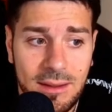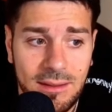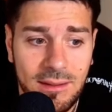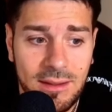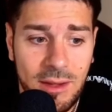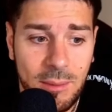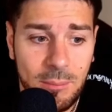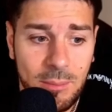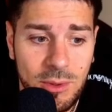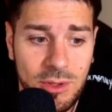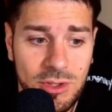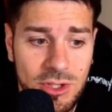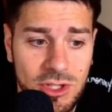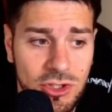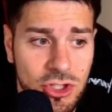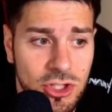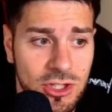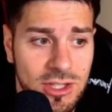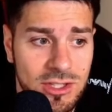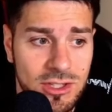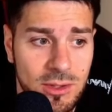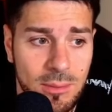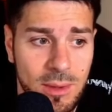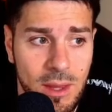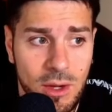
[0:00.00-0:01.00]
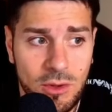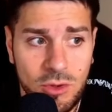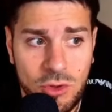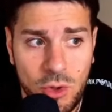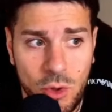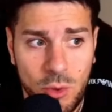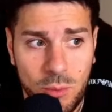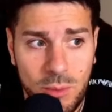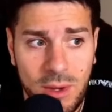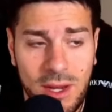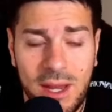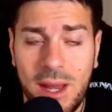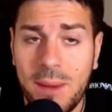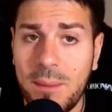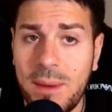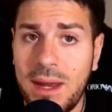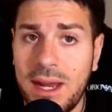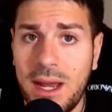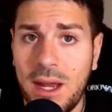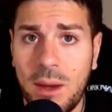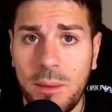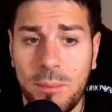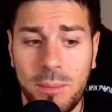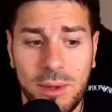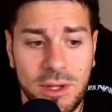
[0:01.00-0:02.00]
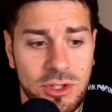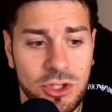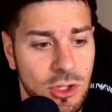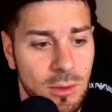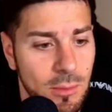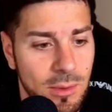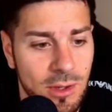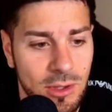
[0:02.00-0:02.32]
The position is about to open up and our bishop